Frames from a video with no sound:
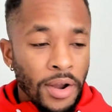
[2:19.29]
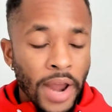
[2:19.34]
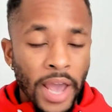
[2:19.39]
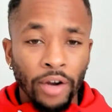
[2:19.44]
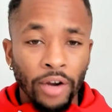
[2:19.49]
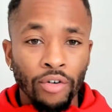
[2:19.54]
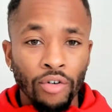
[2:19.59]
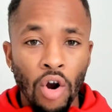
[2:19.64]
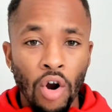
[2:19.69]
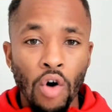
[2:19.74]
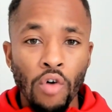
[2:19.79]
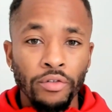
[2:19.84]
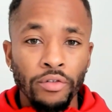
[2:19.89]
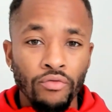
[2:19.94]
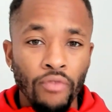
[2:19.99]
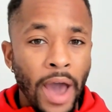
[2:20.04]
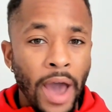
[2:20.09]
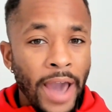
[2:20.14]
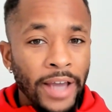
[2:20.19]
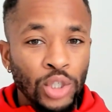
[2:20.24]
Negron,
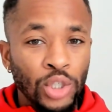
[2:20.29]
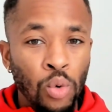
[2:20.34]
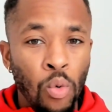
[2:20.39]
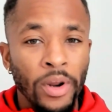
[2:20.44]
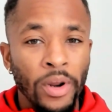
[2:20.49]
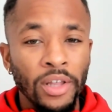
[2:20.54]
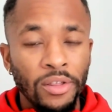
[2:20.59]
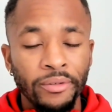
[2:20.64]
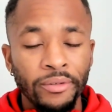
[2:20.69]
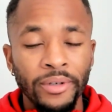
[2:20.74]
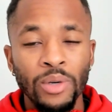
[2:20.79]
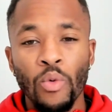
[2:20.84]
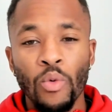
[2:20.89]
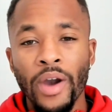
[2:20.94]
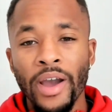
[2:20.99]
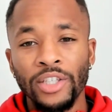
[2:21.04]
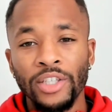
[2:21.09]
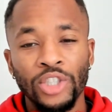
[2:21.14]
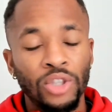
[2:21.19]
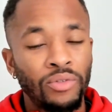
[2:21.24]
right? 23
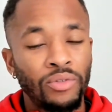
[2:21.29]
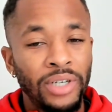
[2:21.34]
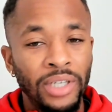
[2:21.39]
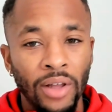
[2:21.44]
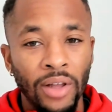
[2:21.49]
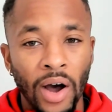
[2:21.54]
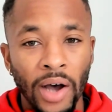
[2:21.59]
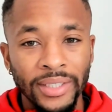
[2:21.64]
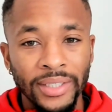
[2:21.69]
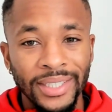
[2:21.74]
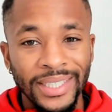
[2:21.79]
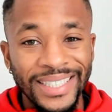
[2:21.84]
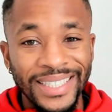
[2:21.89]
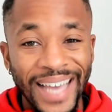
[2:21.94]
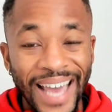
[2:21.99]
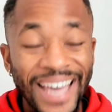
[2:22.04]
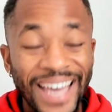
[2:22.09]
wins, 3 losses,